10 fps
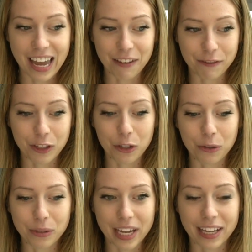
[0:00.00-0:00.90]
if
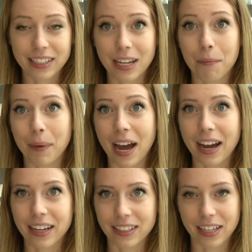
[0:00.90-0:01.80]
you take a step
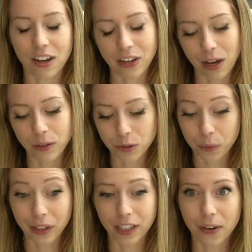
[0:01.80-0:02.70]
back and say, okay, what's
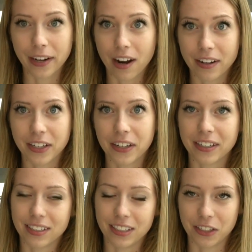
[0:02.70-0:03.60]
really going on here,
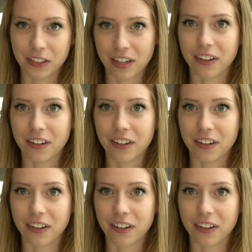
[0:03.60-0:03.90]
it's easier to